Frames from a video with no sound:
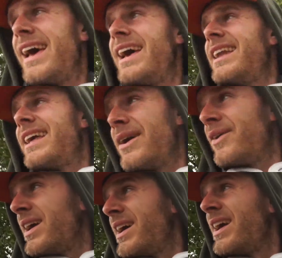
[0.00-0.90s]
And now
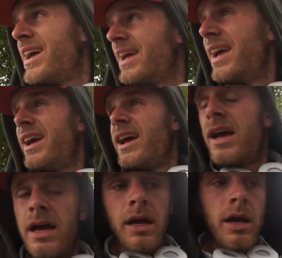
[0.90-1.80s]

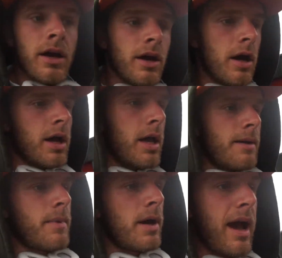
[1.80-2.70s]

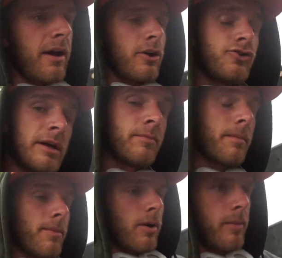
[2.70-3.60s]
I trained my
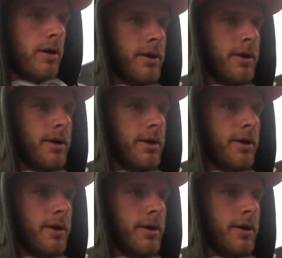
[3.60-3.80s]
mum